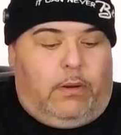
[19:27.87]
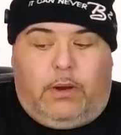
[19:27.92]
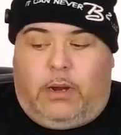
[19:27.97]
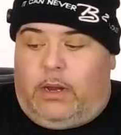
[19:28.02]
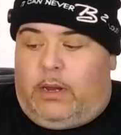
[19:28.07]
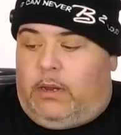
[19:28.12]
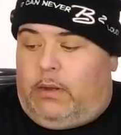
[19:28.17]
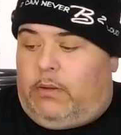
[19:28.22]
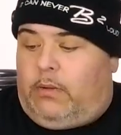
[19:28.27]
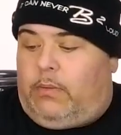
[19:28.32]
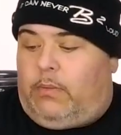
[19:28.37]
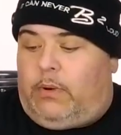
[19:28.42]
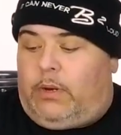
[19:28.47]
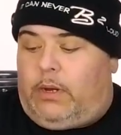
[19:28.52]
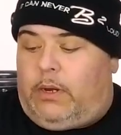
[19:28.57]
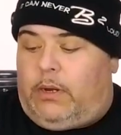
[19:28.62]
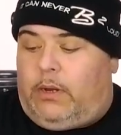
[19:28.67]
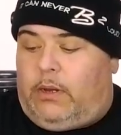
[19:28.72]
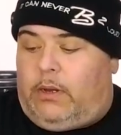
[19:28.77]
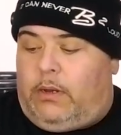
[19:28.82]
All right,
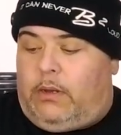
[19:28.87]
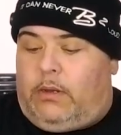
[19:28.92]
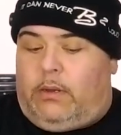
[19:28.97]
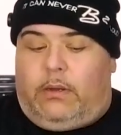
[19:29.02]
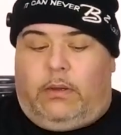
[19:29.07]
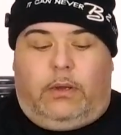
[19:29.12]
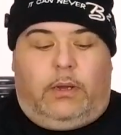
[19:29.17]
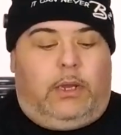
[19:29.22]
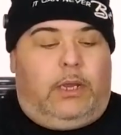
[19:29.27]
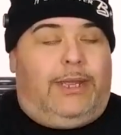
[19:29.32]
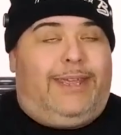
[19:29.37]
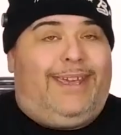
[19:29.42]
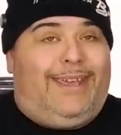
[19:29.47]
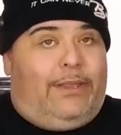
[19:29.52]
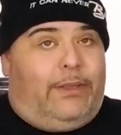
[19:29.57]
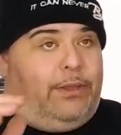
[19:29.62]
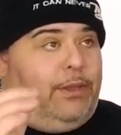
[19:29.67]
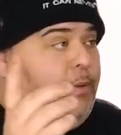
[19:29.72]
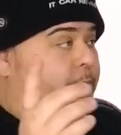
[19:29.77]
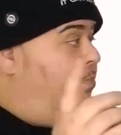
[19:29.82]
we're gonna
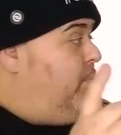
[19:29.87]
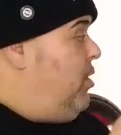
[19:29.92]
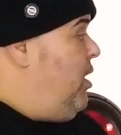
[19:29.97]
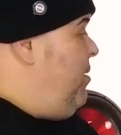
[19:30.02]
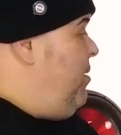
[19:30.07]
get the